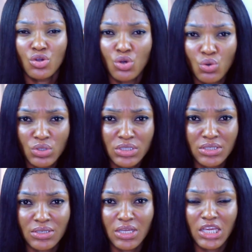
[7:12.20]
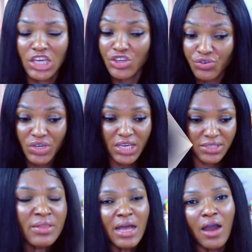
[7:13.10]
good ingredient.
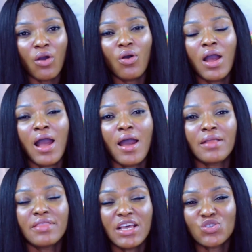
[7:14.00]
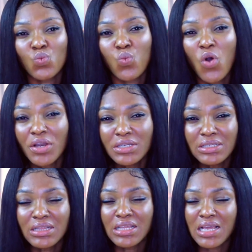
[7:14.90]
Now there's
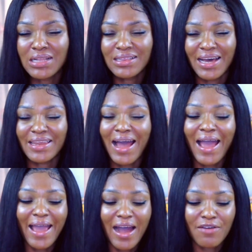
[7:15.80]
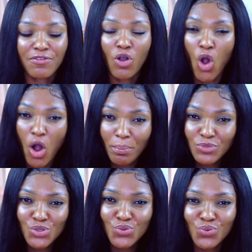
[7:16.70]
one thing that I have
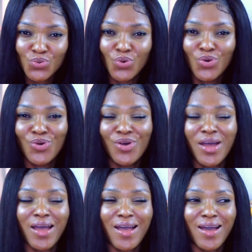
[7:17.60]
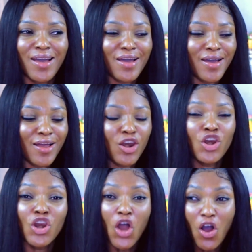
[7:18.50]
come to
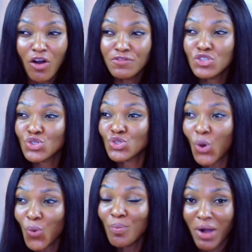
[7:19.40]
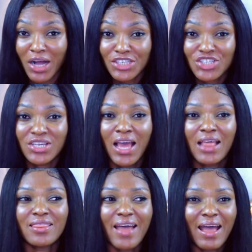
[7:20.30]
love so much
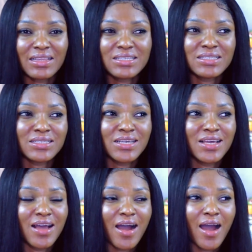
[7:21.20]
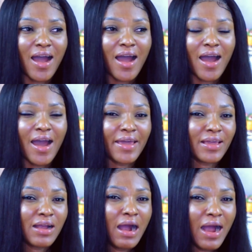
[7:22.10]
that I
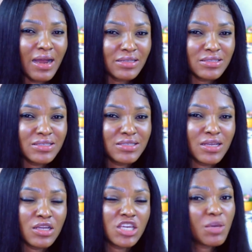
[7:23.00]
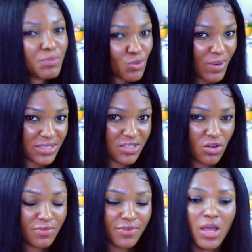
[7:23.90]
can't keep to
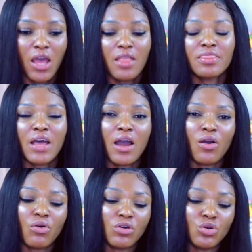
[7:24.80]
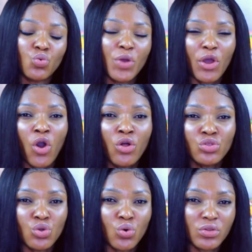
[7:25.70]
myself. Now we all
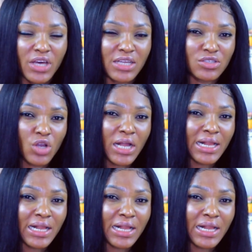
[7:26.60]
know that